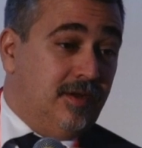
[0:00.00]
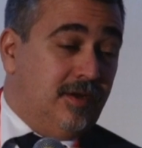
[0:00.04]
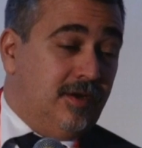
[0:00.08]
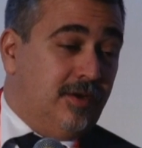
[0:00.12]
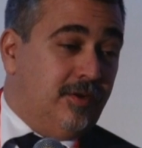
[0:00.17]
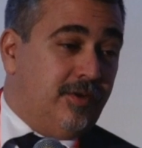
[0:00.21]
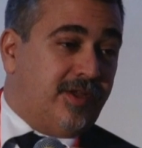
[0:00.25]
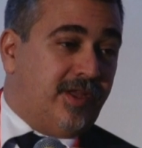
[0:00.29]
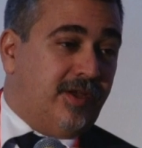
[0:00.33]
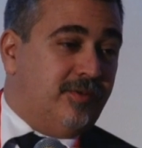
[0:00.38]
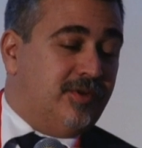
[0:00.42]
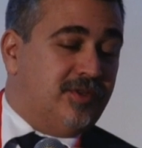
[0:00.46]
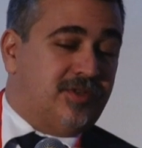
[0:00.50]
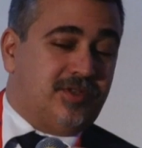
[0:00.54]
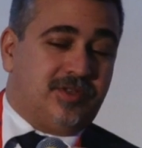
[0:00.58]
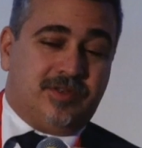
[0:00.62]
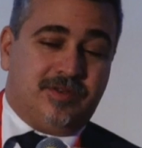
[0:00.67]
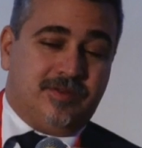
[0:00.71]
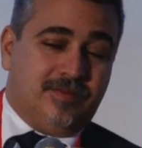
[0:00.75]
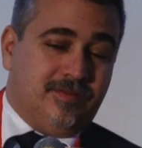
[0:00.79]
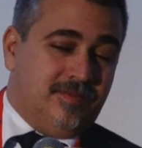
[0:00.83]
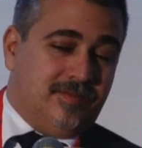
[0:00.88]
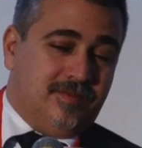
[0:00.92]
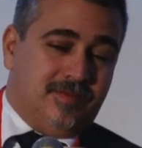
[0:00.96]
Look, you
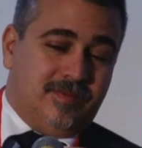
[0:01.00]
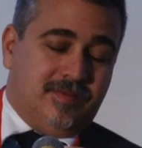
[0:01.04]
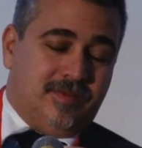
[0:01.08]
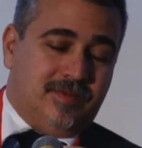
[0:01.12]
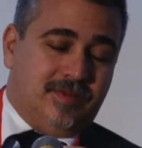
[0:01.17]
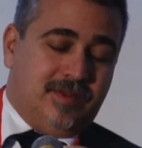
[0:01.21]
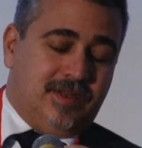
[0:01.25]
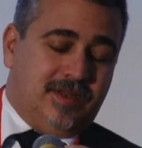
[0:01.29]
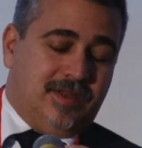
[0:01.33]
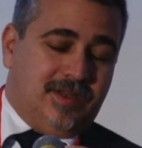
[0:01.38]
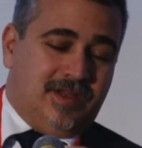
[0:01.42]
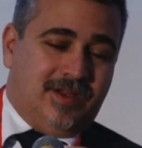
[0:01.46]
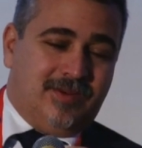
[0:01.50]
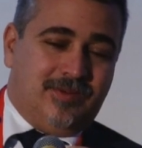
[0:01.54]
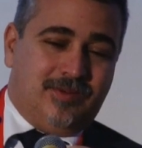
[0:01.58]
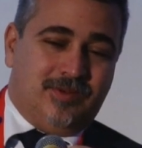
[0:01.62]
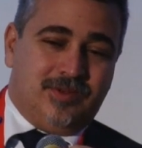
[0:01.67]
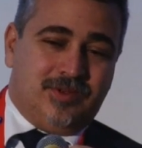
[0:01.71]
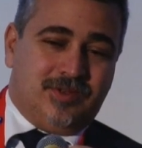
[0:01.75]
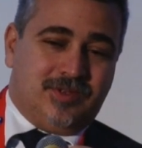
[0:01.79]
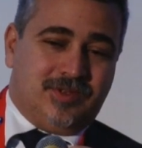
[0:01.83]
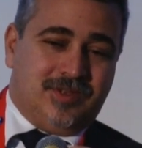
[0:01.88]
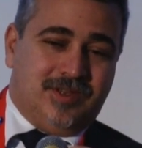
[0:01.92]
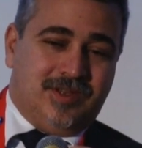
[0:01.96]

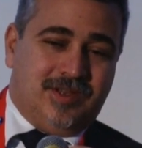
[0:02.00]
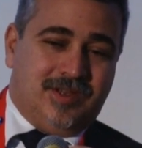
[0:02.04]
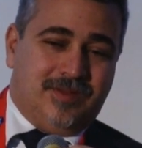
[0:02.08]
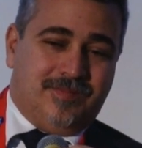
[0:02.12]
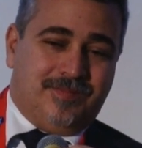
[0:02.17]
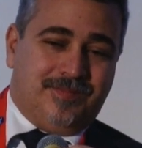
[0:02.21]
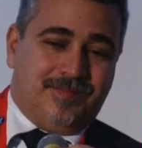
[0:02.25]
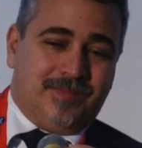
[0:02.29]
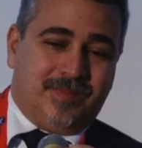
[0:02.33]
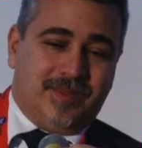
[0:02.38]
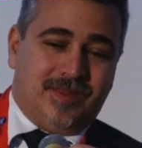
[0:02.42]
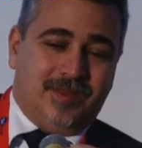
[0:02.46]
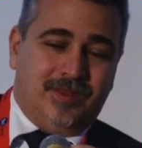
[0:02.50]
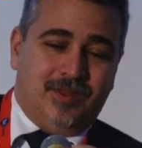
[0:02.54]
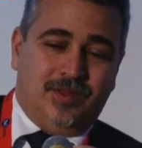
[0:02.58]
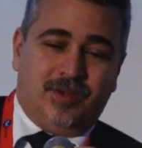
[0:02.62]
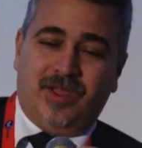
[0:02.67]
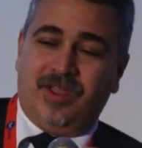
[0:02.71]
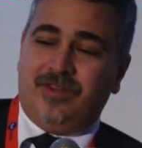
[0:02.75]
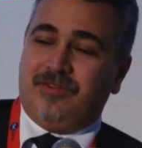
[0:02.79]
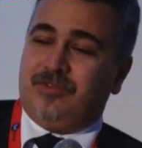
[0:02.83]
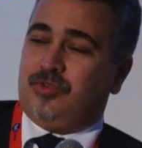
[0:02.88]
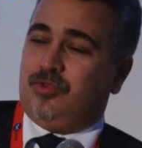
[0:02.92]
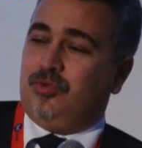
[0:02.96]
know,
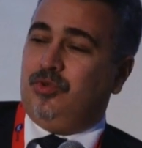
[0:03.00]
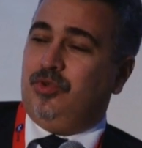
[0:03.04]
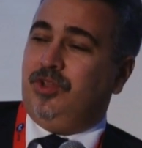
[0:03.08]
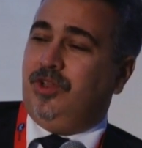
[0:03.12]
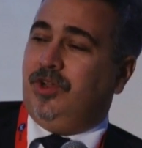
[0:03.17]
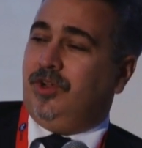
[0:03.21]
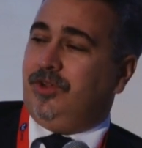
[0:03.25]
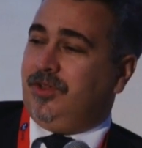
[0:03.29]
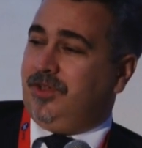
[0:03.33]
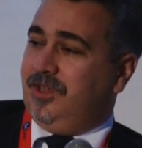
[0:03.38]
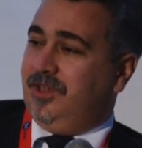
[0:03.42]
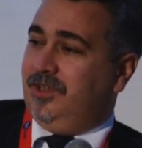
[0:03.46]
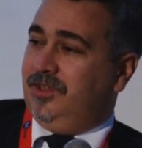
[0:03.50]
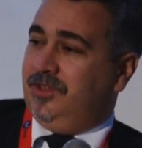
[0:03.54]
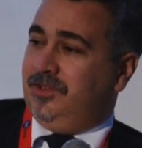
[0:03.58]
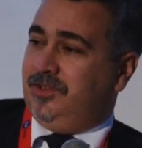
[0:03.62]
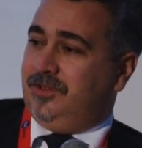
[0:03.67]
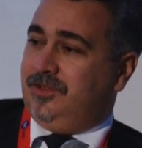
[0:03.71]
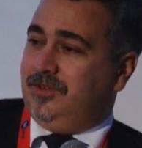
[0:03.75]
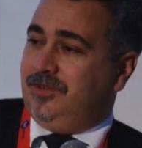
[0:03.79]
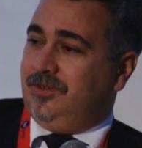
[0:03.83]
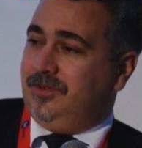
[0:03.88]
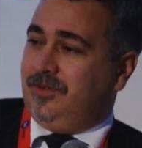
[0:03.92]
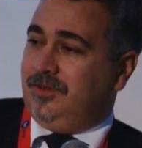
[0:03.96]
I have two young
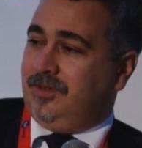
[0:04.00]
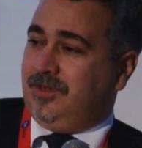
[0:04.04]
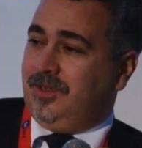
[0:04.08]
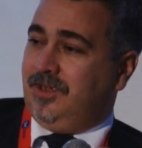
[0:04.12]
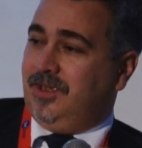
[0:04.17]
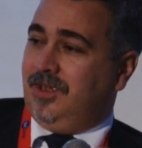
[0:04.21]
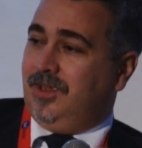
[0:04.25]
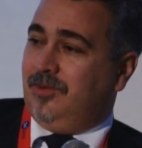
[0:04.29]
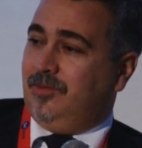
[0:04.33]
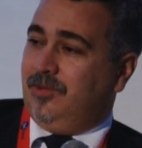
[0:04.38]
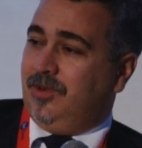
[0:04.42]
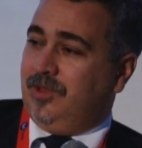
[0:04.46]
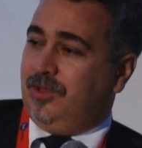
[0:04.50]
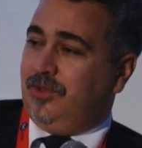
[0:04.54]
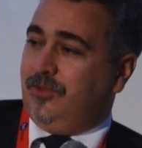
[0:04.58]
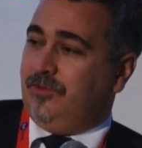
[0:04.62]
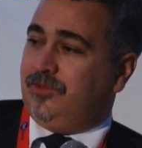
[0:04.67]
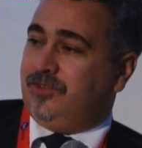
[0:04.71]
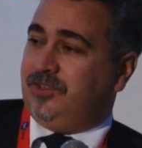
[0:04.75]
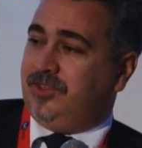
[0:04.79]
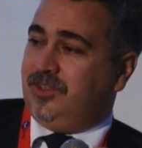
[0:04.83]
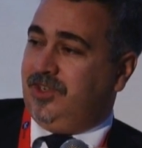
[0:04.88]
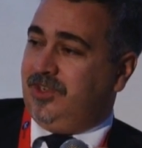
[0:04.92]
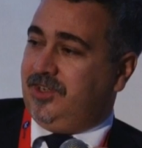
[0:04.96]
kids, okay, one of
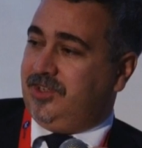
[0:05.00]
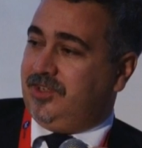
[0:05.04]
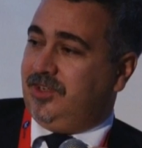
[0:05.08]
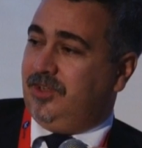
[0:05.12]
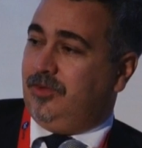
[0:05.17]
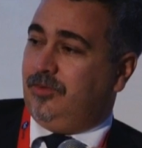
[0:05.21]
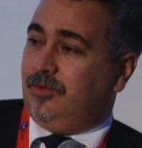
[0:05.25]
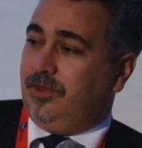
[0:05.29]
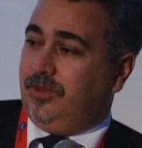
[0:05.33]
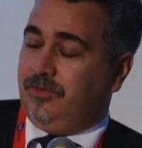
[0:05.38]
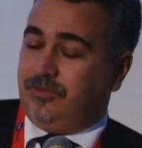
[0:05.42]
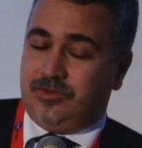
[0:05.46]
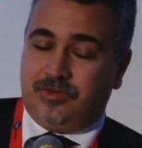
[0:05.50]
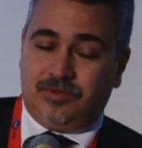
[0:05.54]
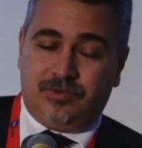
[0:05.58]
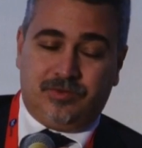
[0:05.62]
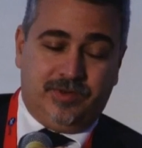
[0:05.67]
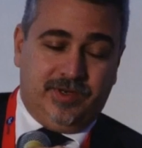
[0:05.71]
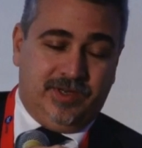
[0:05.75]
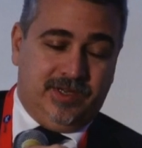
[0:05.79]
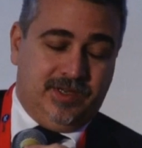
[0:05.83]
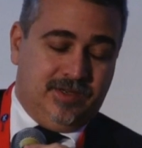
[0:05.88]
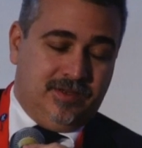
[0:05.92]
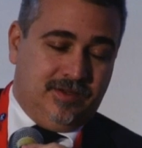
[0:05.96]
6 and one of
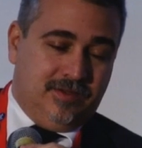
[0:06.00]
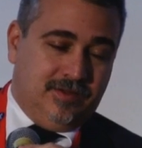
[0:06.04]
3.